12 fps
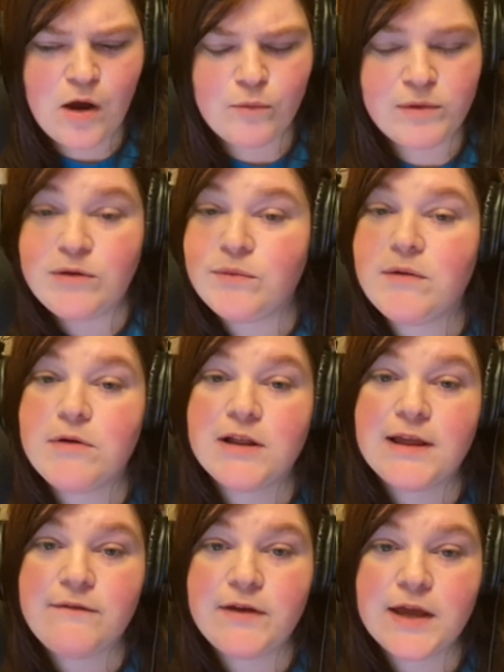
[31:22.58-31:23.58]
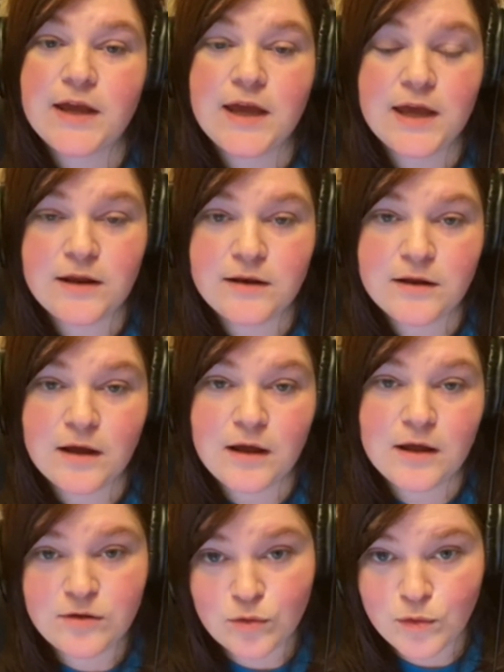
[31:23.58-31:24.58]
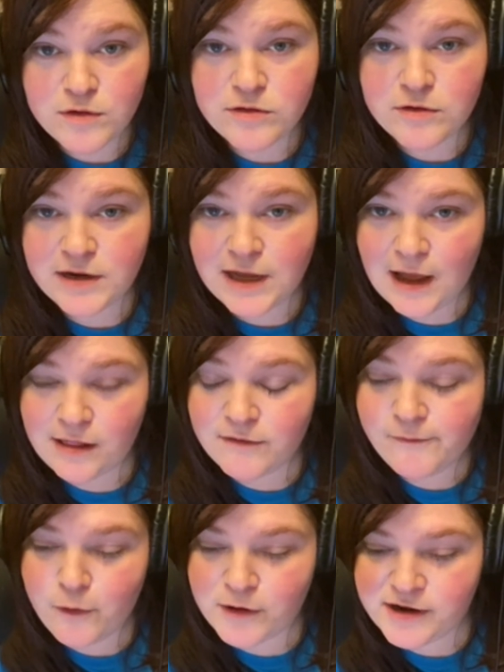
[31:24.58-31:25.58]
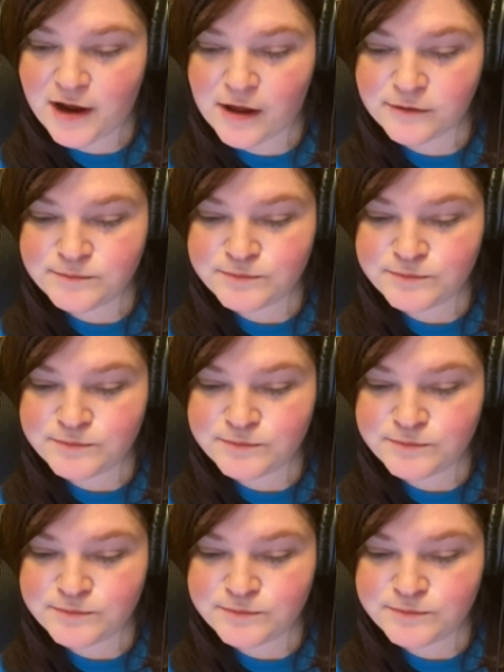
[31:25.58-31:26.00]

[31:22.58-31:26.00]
when we were living in Northern California,